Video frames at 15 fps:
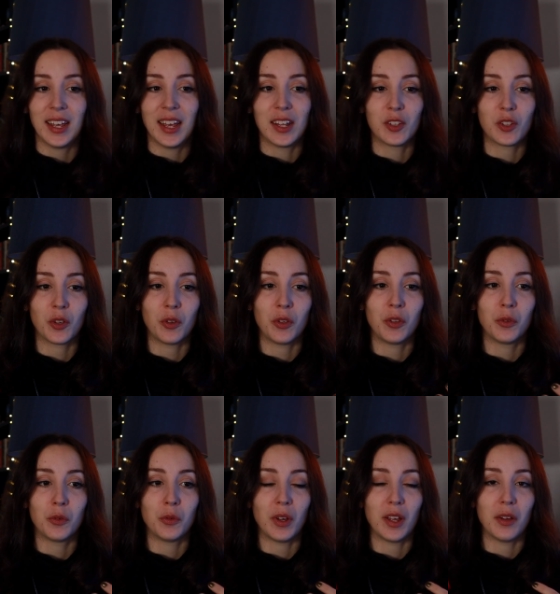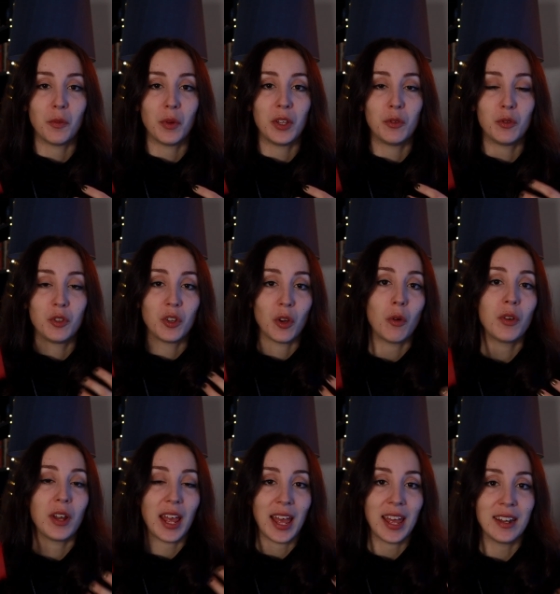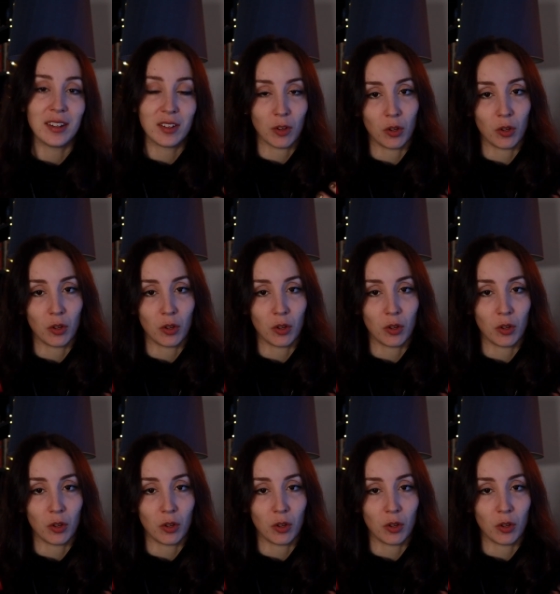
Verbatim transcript: And so you when you don't end